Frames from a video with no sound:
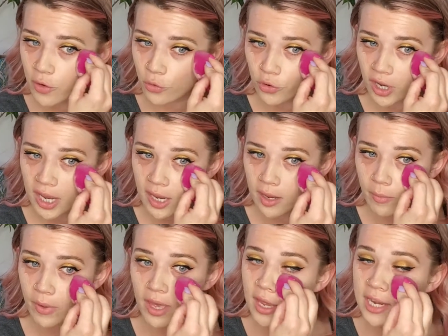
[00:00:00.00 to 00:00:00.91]

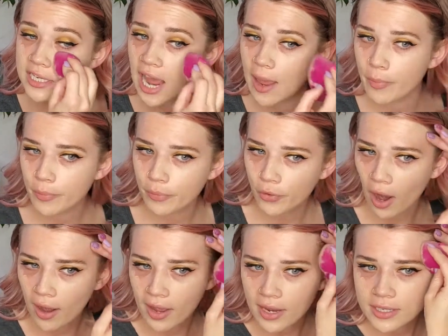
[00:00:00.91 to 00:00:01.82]
cream type
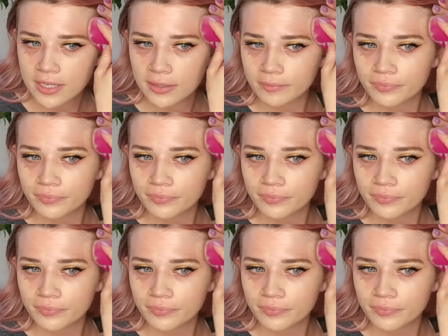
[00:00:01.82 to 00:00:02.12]
product.